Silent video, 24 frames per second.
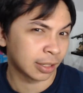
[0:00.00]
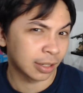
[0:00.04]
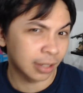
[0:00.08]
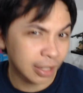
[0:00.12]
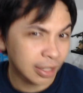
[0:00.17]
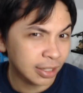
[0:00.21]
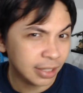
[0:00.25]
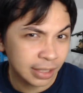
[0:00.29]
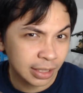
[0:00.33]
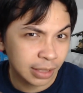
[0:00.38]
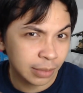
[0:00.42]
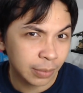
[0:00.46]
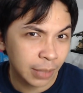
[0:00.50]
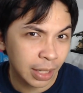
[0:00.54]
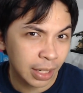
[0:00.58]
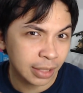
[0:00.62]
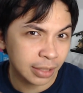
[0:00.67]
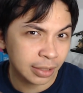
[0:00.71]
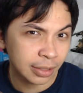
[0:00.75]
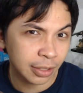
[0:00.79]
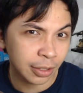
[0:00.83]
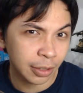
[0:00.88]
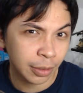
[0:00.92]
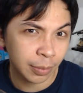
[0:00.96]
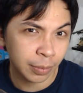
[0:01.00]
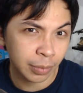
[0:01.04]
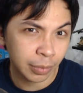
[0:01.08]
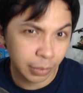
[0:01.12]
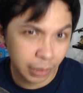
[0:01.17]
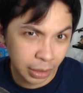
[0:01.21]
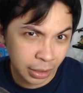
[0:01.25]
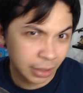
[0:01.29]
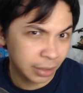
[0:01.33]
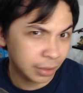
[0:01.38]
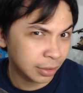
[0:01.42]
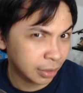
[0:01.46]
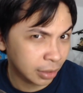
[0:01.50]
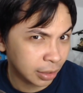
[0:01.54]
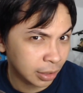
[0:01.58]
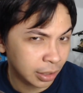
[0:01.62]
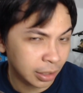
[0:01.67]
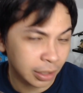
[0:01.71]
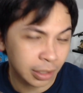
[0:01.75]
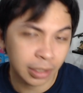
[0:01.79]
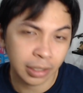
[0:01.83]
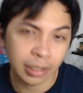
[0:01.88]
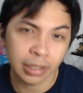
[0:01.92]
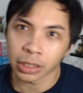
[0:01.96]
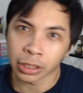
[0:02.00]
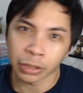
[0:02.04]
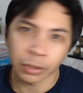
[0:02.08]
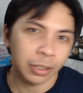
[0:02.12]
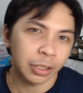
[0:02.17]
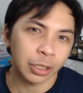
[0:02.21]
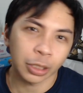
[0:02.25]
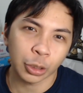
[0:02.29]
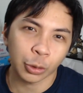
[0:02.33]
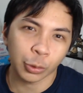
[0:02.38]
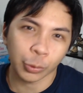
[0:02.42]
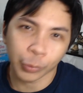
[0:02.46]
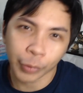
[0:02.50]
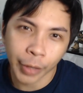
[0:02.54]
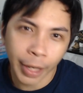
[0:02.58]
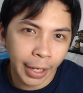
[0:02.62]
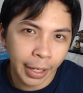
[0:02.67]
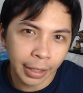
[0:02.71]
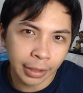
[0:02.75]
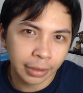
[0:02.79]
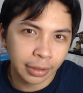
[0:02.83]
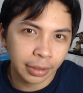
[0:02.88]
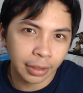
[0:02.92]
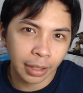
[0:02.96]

customize them easily, you can create